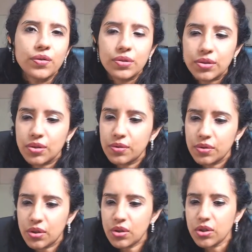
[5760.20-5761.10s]
you. So
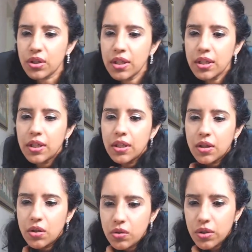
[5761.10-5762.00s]
you're good.
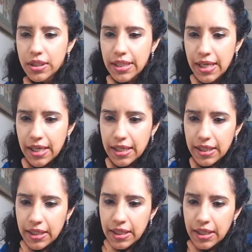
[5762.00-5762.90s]

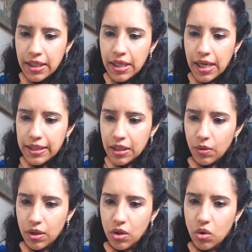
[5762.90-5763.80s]
Okay. I think
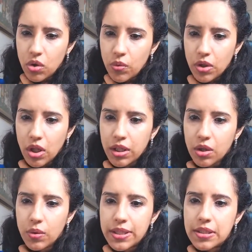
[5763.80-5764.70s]
we're good with all the
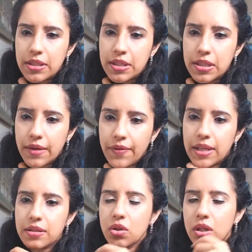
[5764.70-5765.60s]
questions. I've
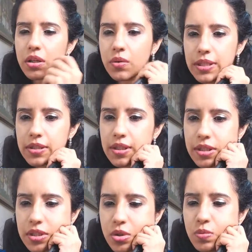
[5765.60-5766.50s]
answered all the
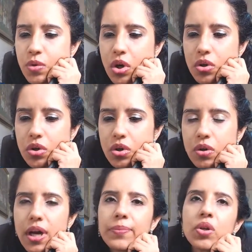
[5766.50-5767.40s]
questions. Tomorrow,
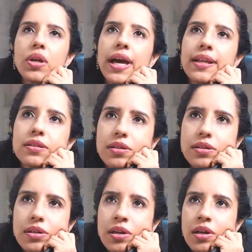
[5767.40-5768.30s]
I'm going to
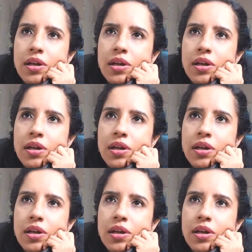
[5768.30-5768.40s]
answer